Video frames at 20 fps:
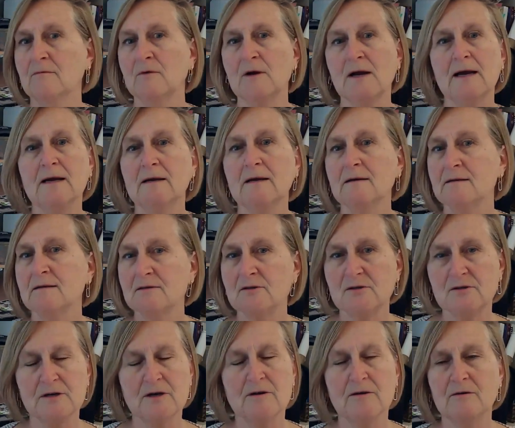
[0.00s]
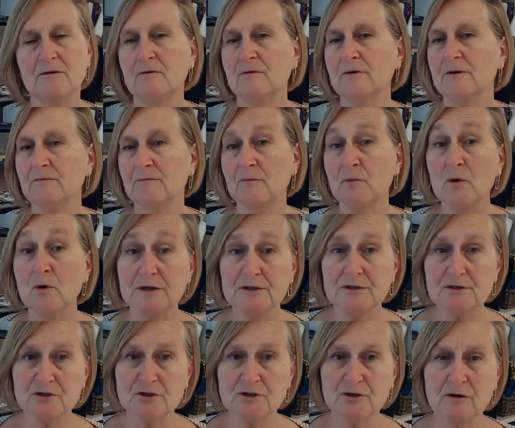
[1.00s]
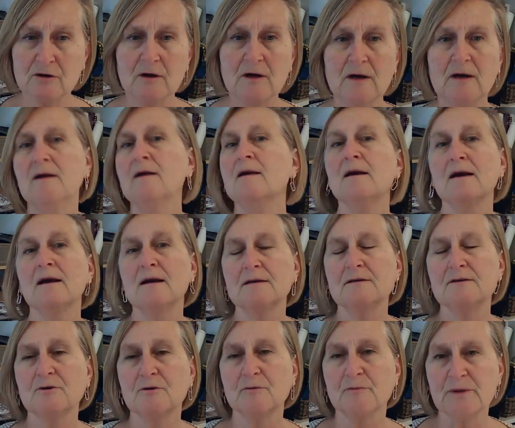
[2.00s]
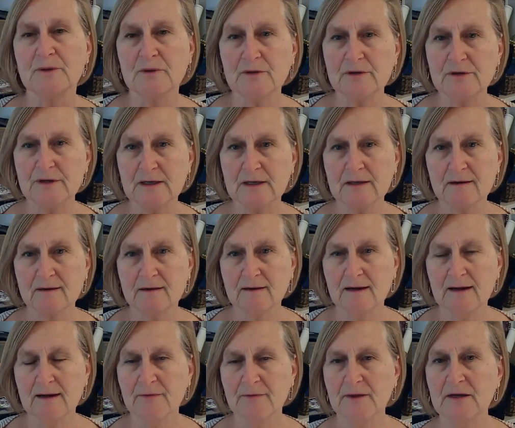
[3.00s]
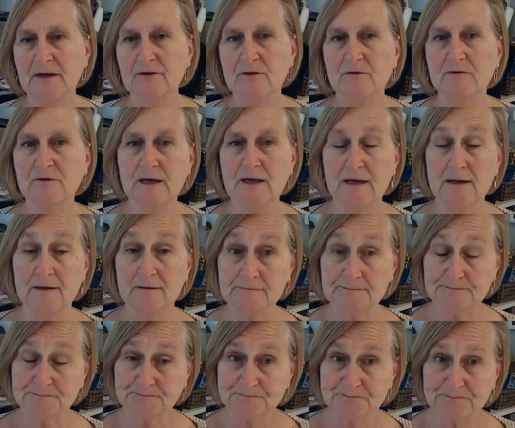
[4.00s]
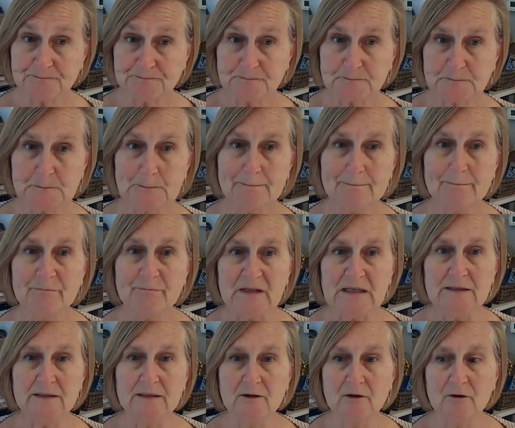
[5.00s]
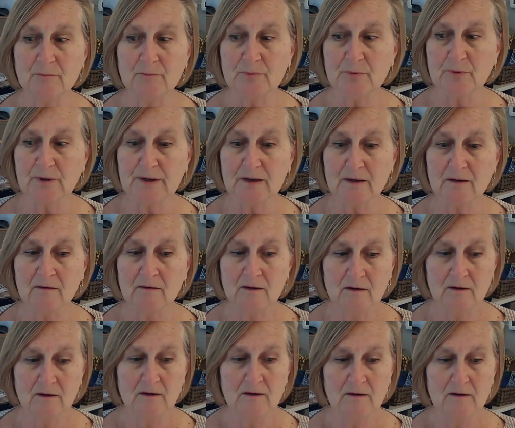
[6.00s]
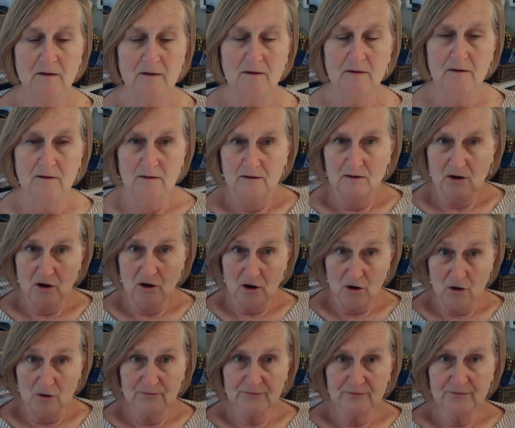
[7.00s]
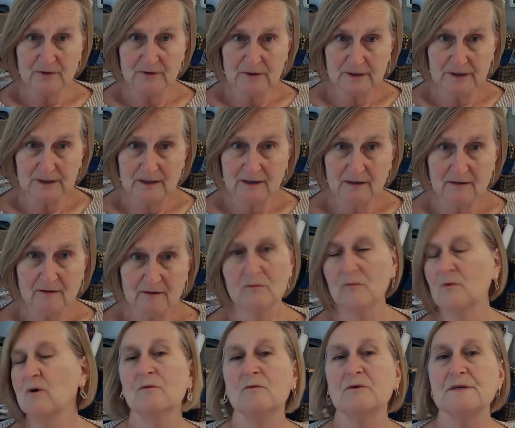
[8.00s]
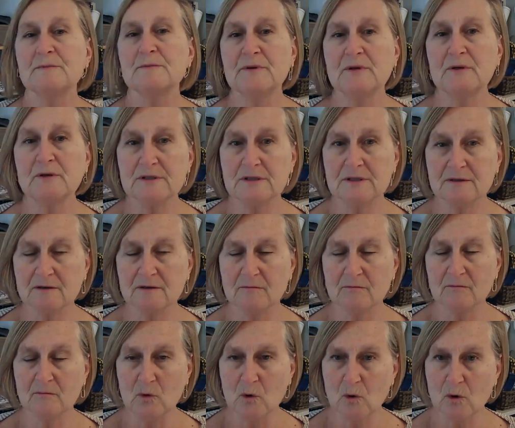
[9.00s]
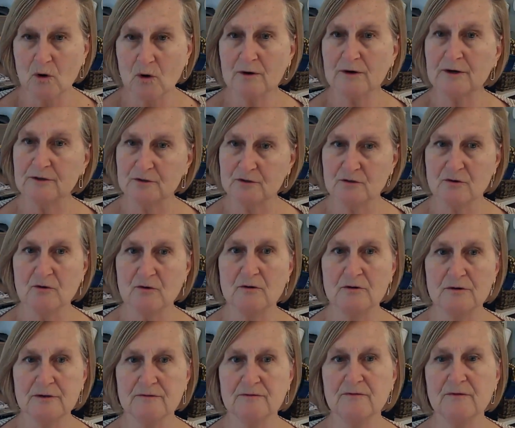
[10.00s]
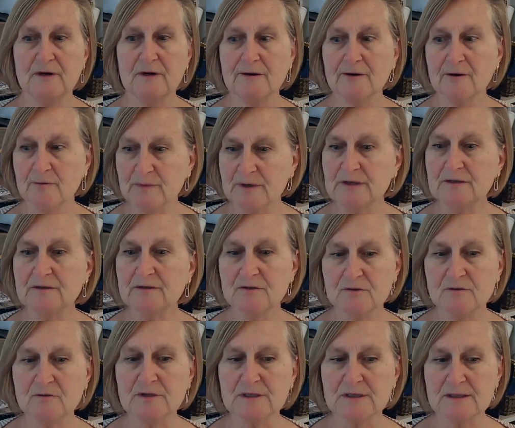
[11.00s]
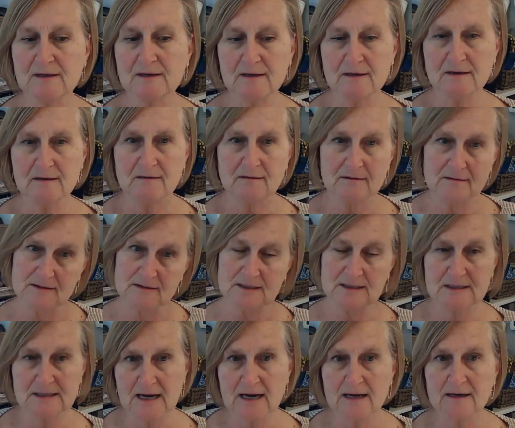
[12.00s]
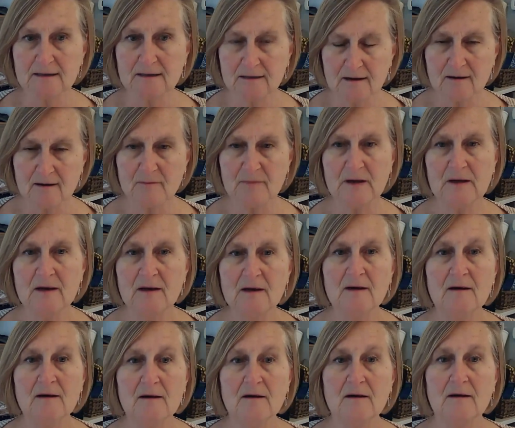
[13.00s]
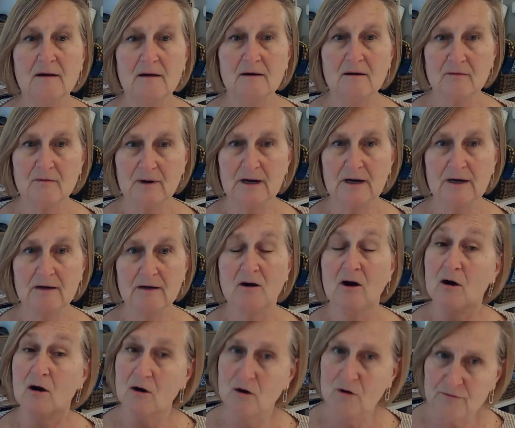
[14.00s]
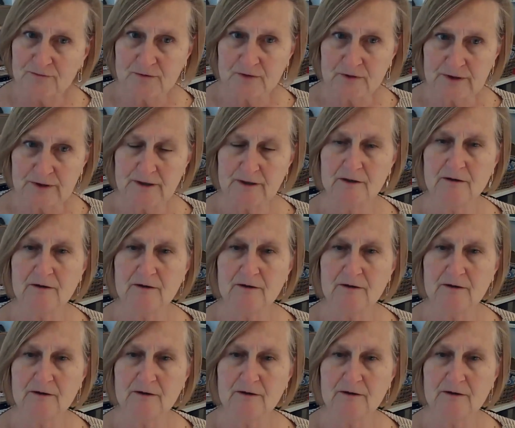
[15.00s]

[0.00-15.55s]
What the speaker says: rain and snow and moisture as you're building. And then you can, bring hopefully what was built in a more controlled environment to a site and stack it up. Right. Hopefully